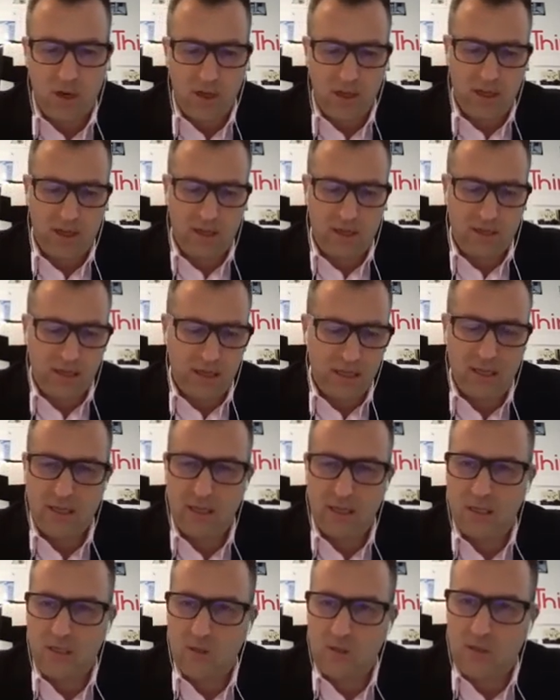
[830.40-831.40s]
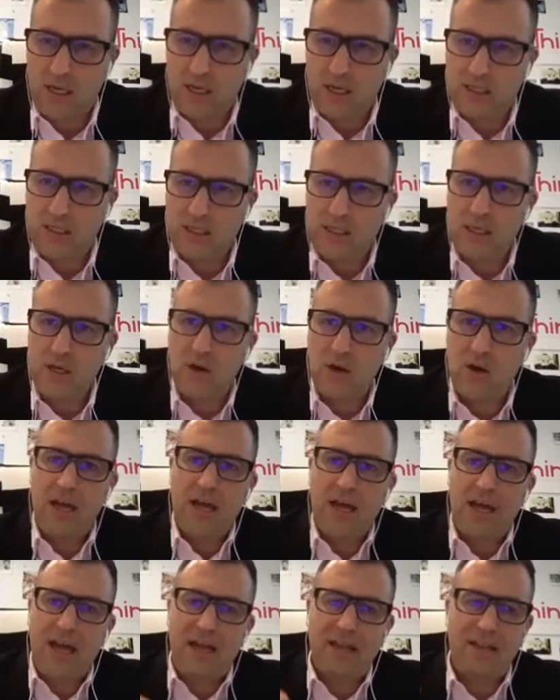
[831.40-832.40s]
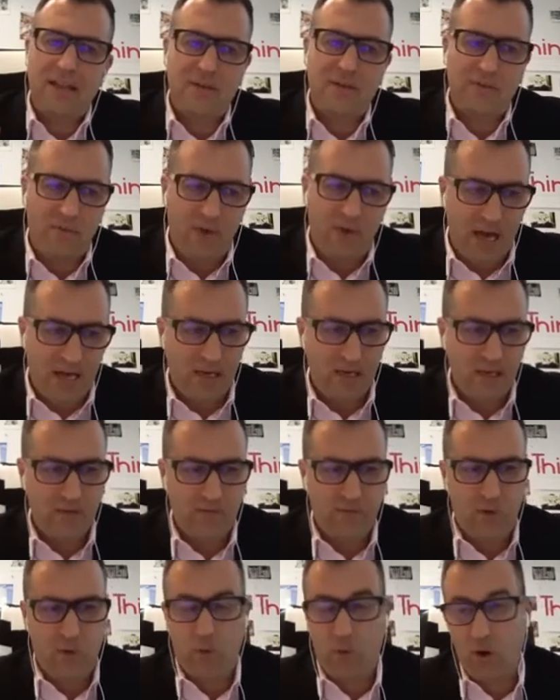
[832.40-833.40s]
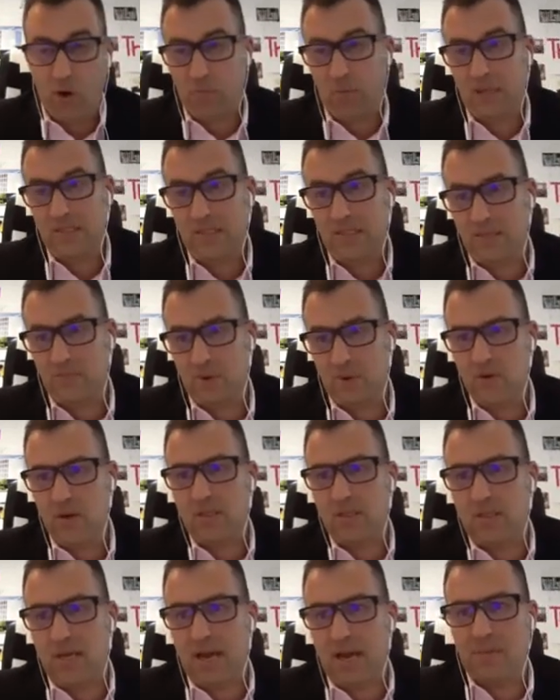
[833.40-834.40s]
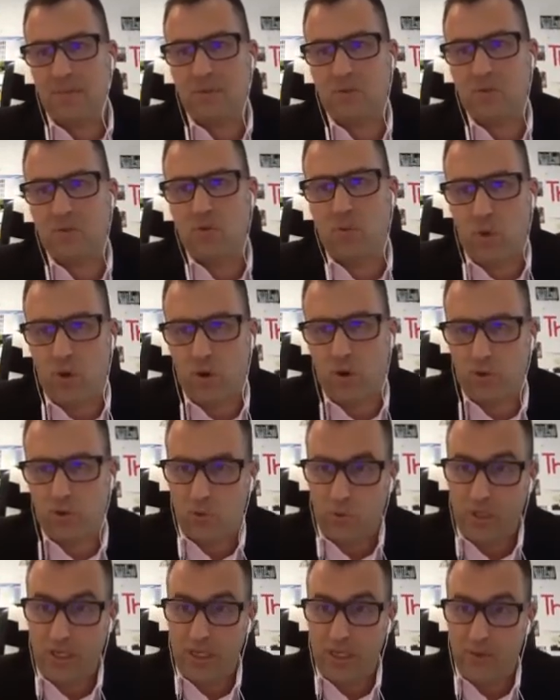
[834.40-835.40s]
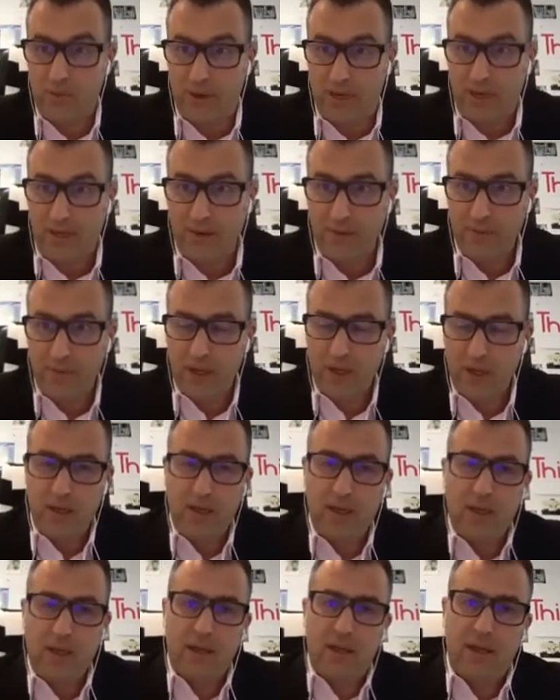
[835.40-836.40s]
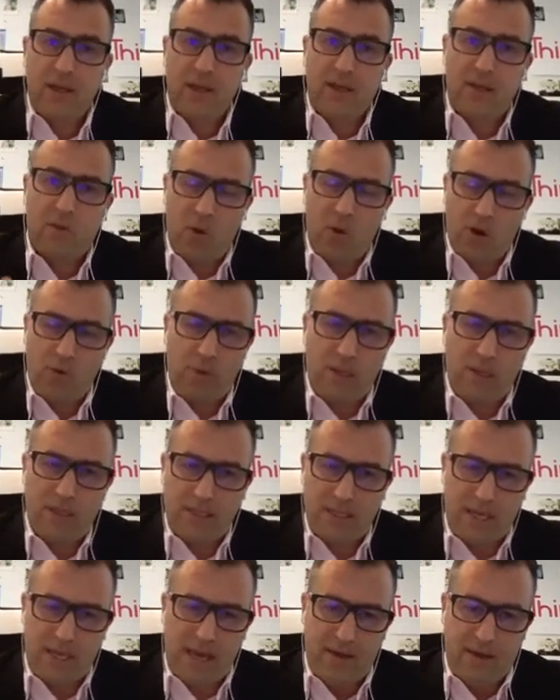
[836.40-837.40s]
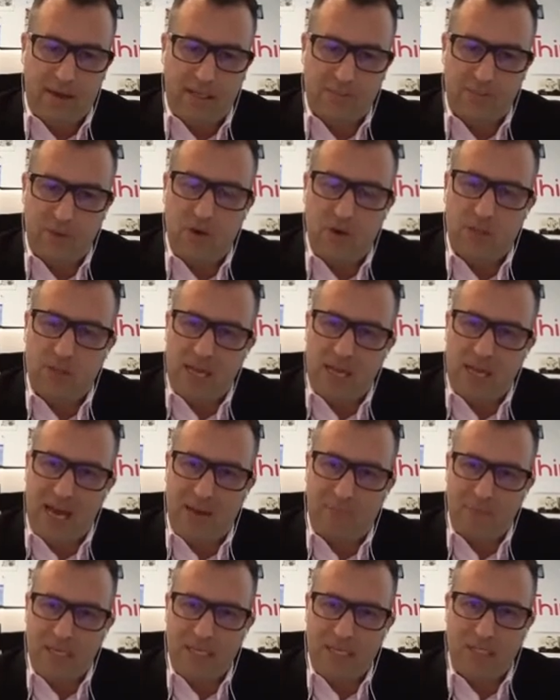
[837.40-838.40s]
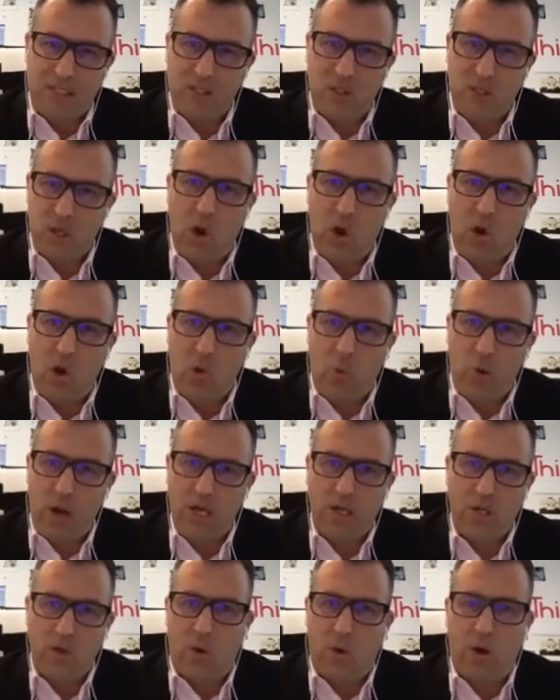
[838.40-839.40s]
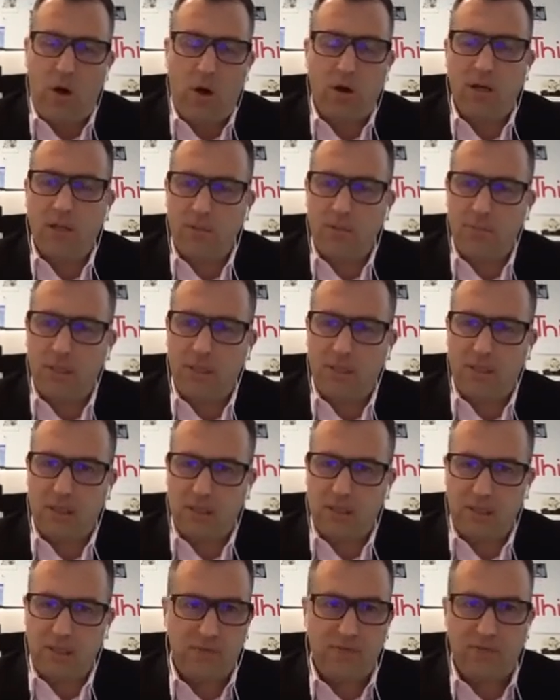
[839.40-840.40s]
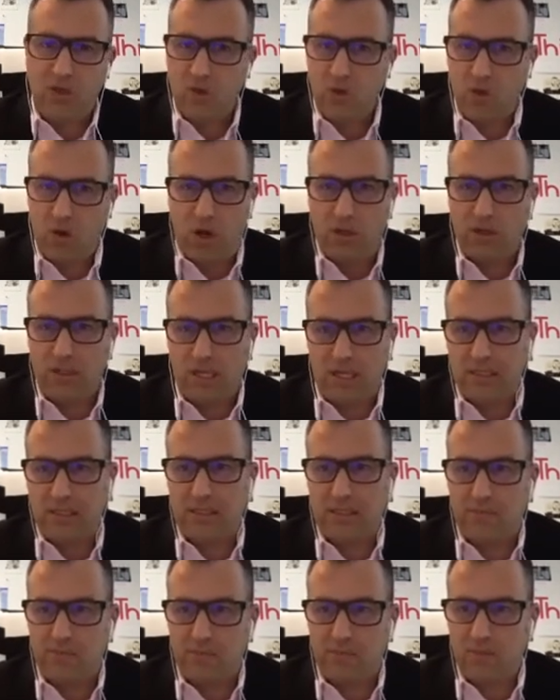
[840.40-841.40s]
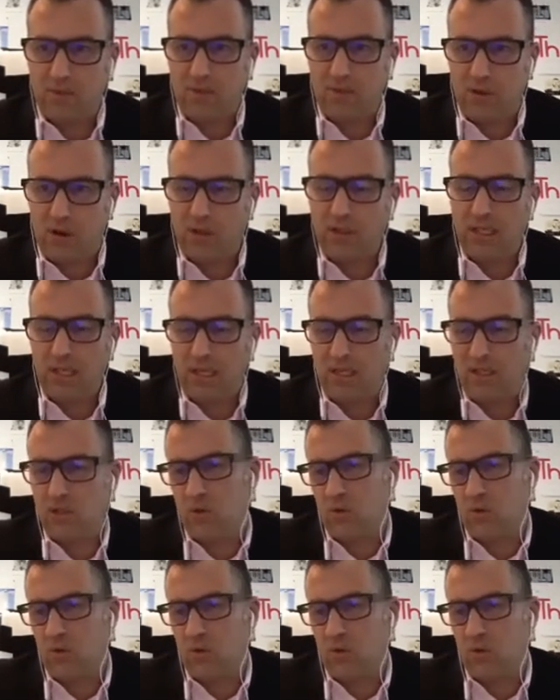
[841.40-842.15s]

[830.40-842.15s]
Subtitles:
data that you're collecting here. And then finally, for workplace experience apps to work really well, the workplace experience app needs to know where you are in the building to give you contextual,